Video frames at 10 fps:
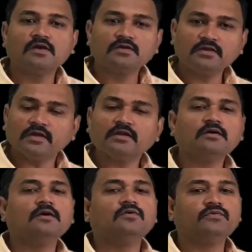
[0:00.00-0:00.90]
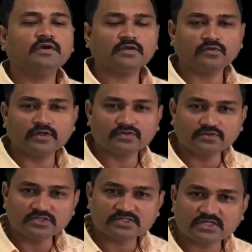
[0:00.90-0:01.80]
Here we are going
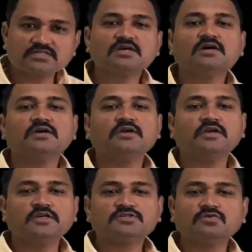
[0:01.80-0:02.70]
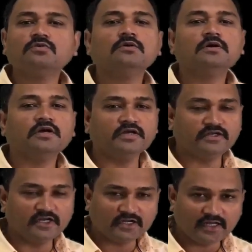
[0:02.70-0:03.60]
to discuss each rule
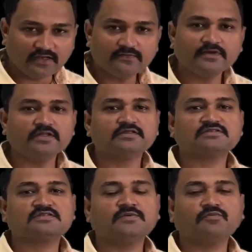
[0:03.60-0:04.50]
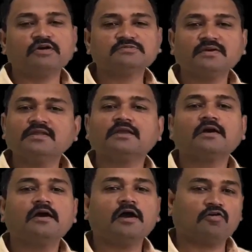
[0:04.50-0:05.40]
in detail in the stepwise manner
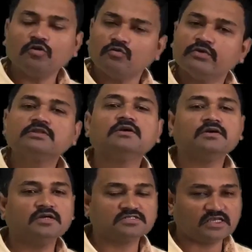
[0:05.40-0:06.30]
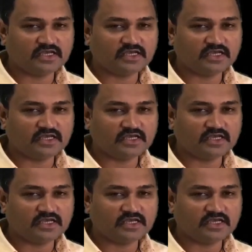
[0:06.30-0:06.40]
along with its